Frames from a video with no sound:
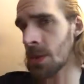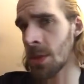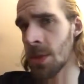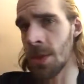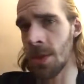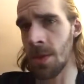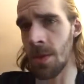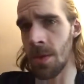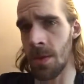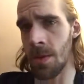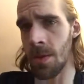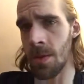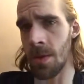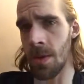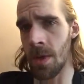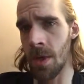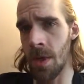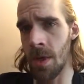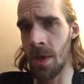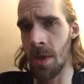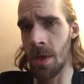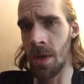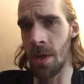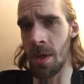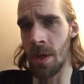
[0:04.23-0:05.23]

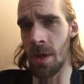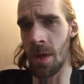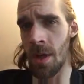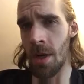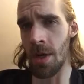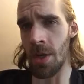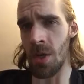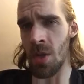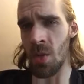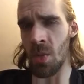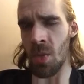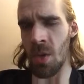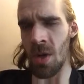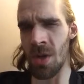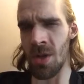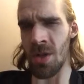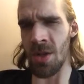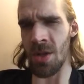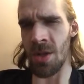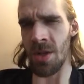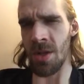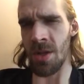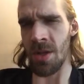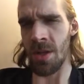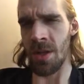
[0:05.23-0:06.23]
I just
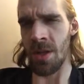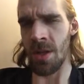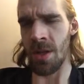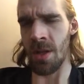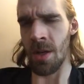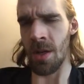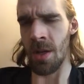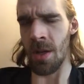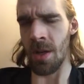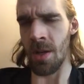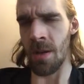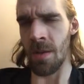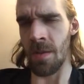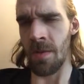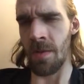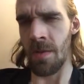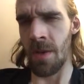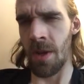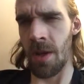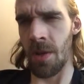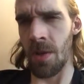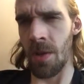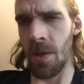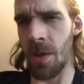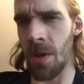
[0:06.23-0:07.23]
watched a
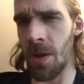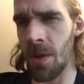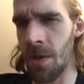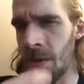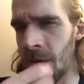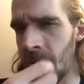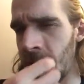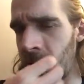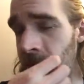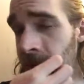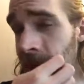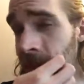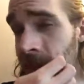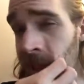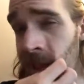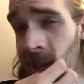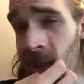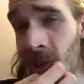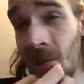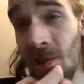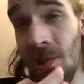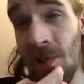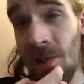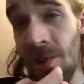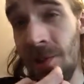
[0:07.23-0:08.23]
video called
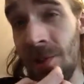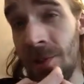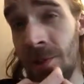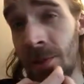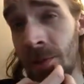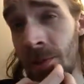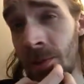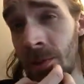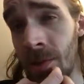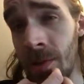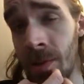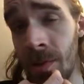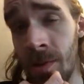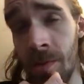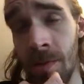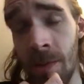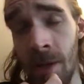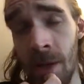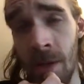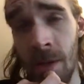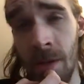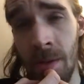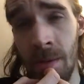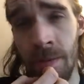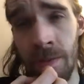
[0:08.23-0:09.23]
"Thankahero."
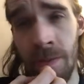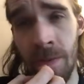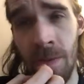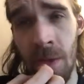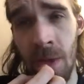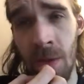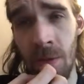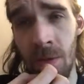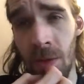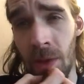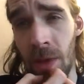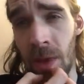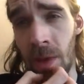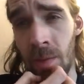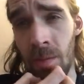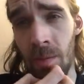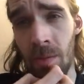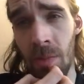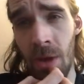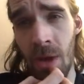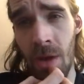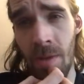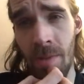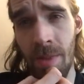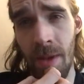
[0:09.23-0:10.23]
It really
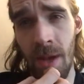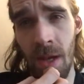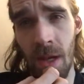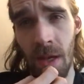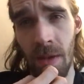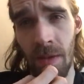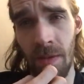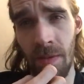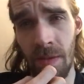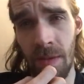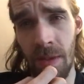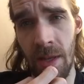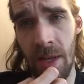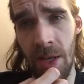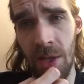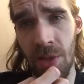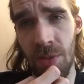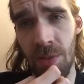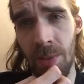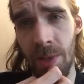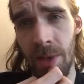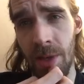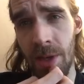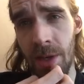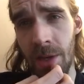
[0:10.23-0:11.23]
brought back a
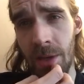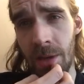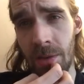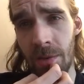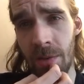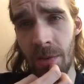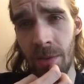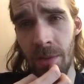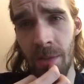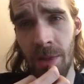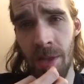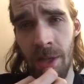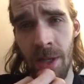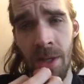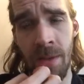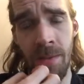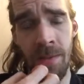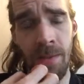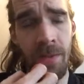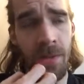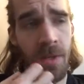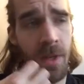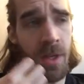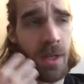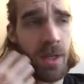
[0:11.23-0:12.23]
flashback for me,
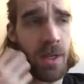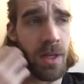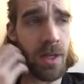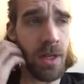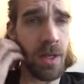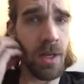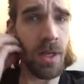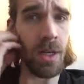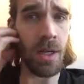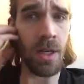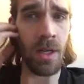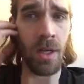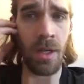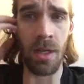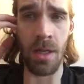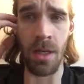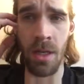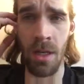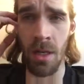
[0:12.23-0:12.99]
and I